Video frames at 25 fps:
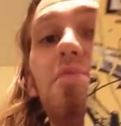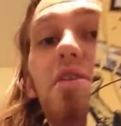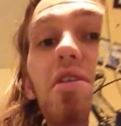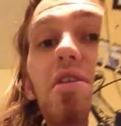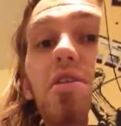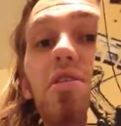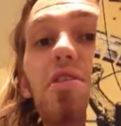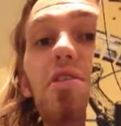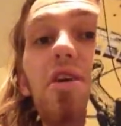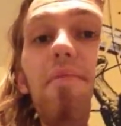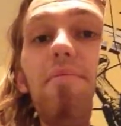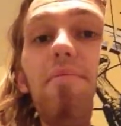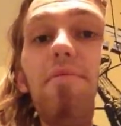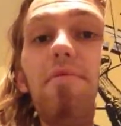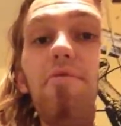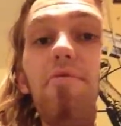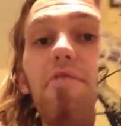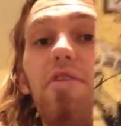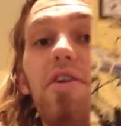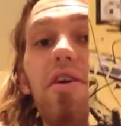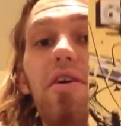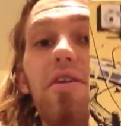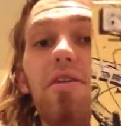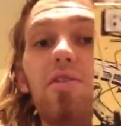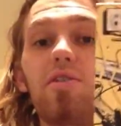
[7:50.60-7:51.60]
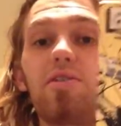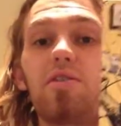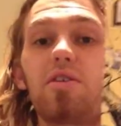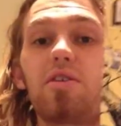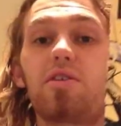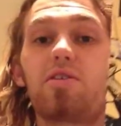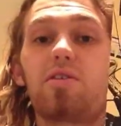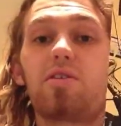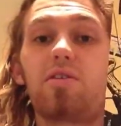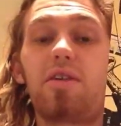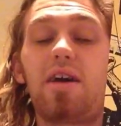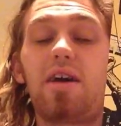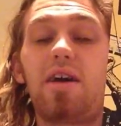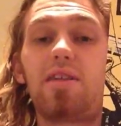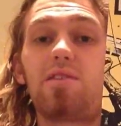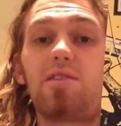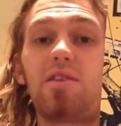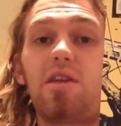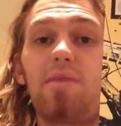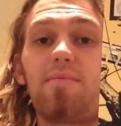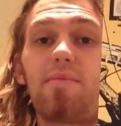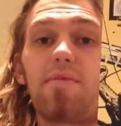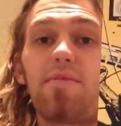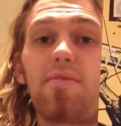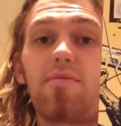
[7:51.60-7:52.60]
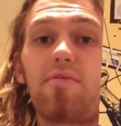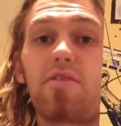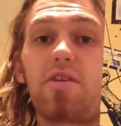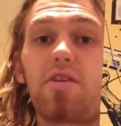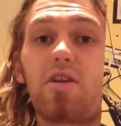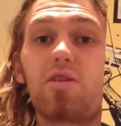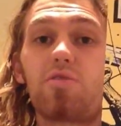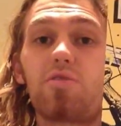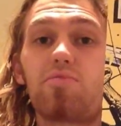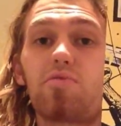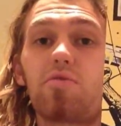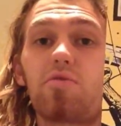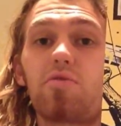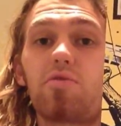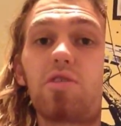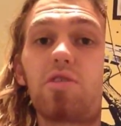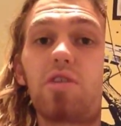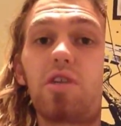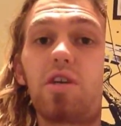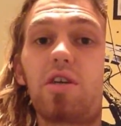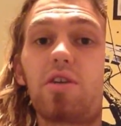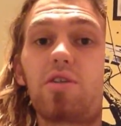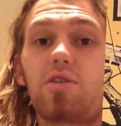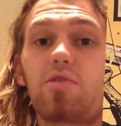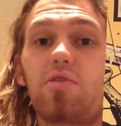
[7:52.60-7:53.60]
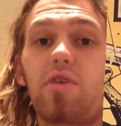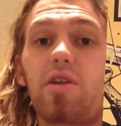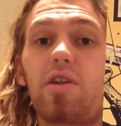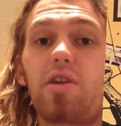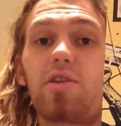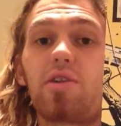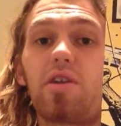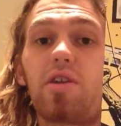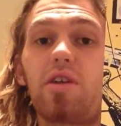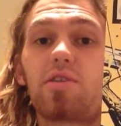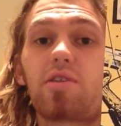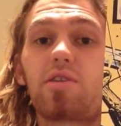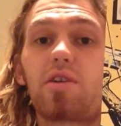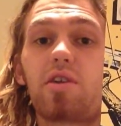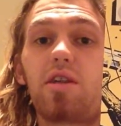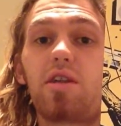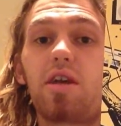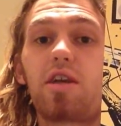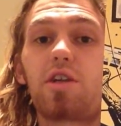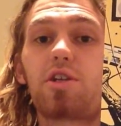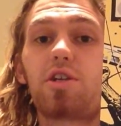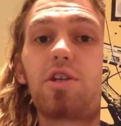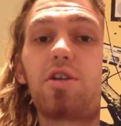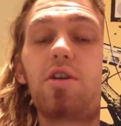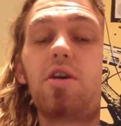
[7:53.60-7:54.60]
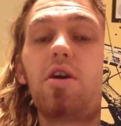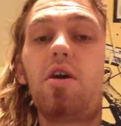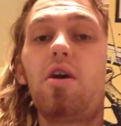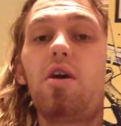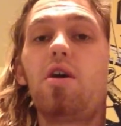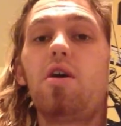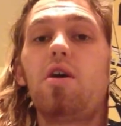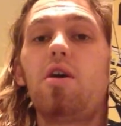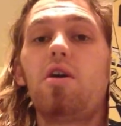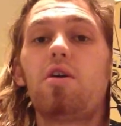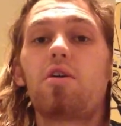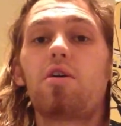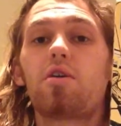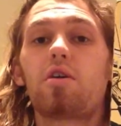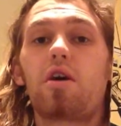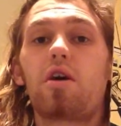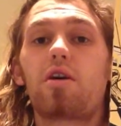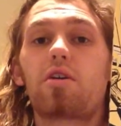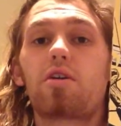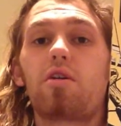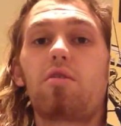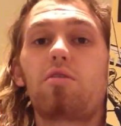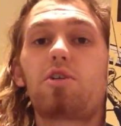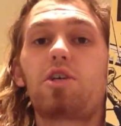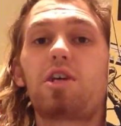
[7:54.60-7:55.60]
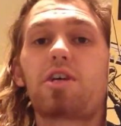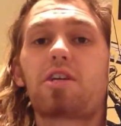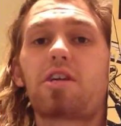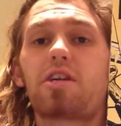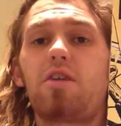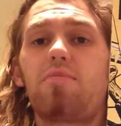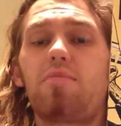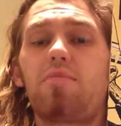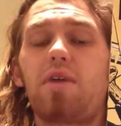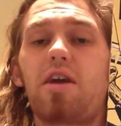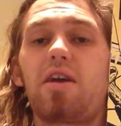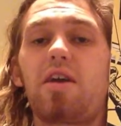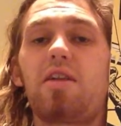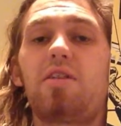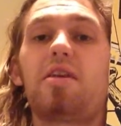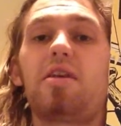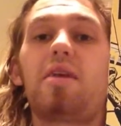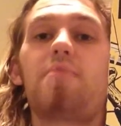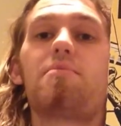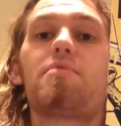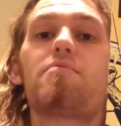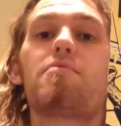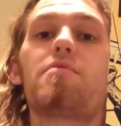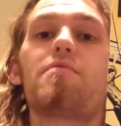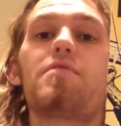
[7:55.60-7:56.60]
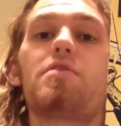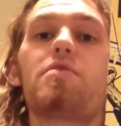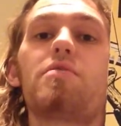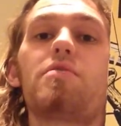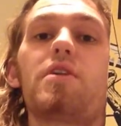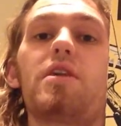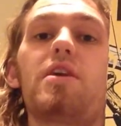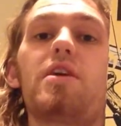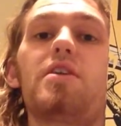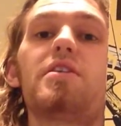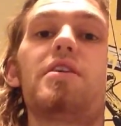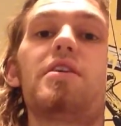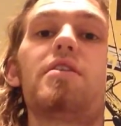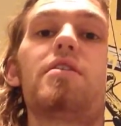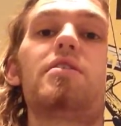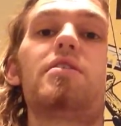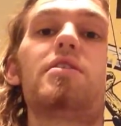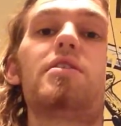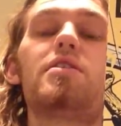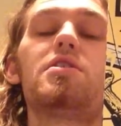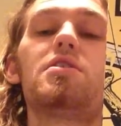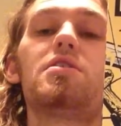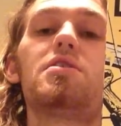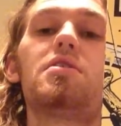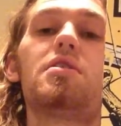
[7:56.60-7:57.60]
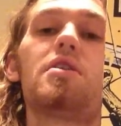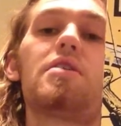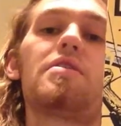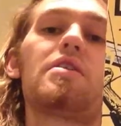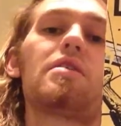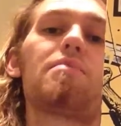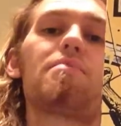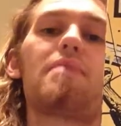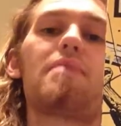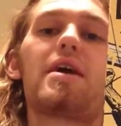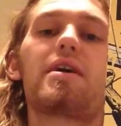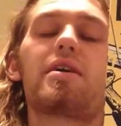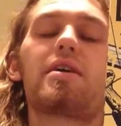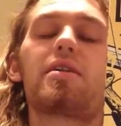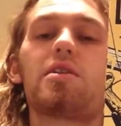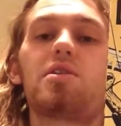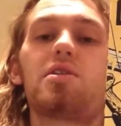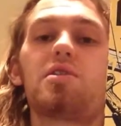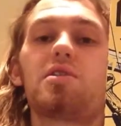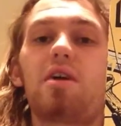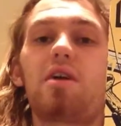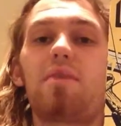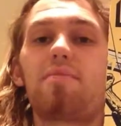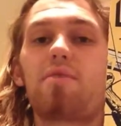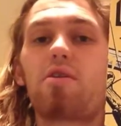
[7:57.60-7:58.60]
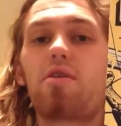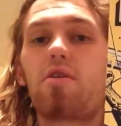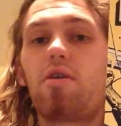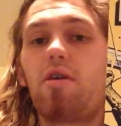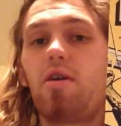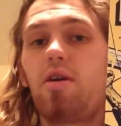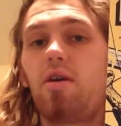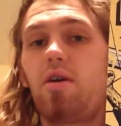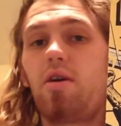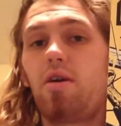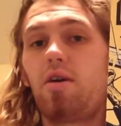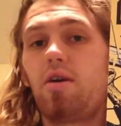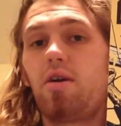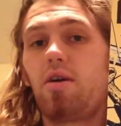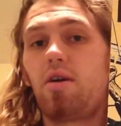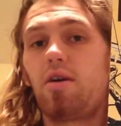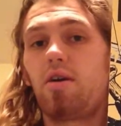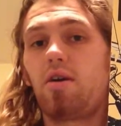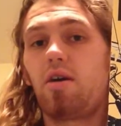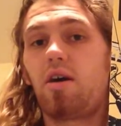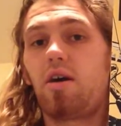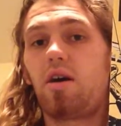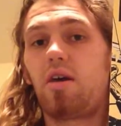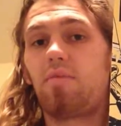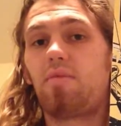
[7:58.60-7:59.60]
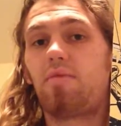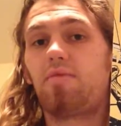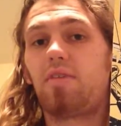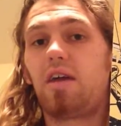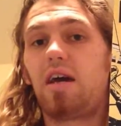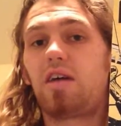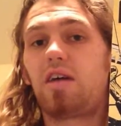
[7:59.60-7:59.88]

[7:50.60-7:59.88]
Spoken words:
to be in the top 3, honestly. So that's number 3, is Bruce Lee, His Greatest Hits collection. Go check out my in-depth review that I did on this, I think back in the summer of